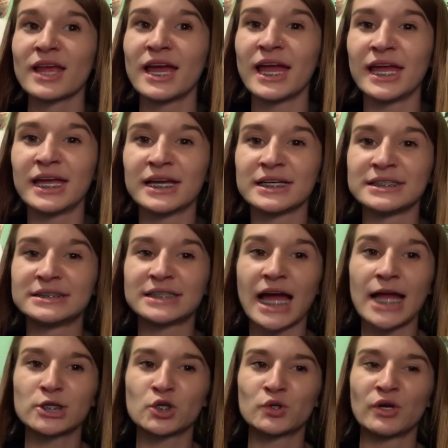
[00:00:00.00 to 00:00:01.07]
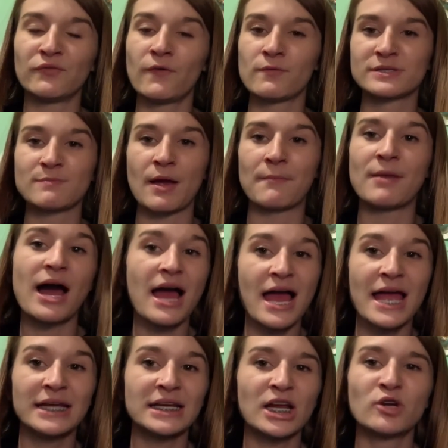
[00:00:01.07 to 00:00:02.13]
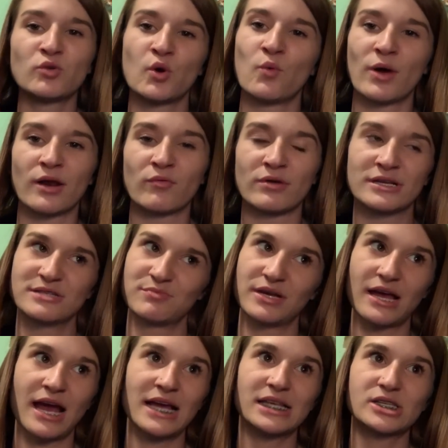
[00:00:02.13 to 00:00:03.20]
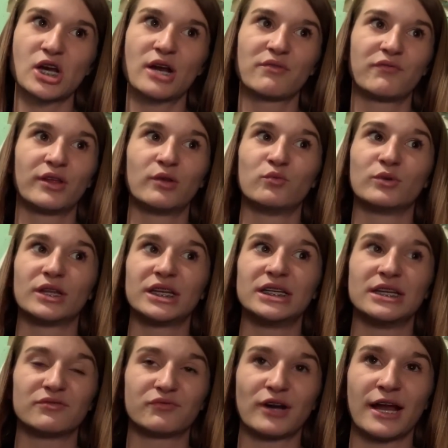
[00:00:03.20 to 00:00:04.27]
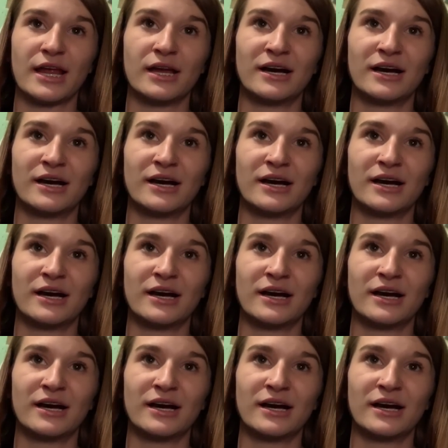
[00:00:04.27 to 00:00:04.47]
And I don't know if it was my mind, I don't know what it was, but I started feeling really different.